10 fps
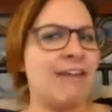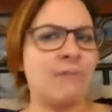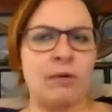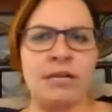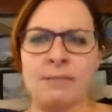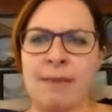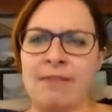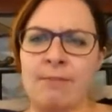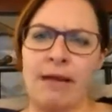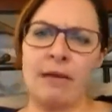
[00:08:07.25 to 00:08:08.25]
everyone has a
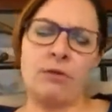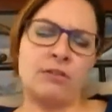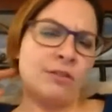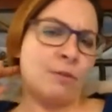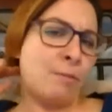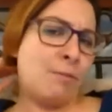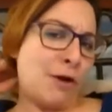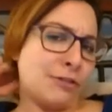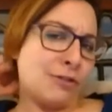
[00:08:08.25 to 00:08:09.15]
Bath and Body Works at their mall,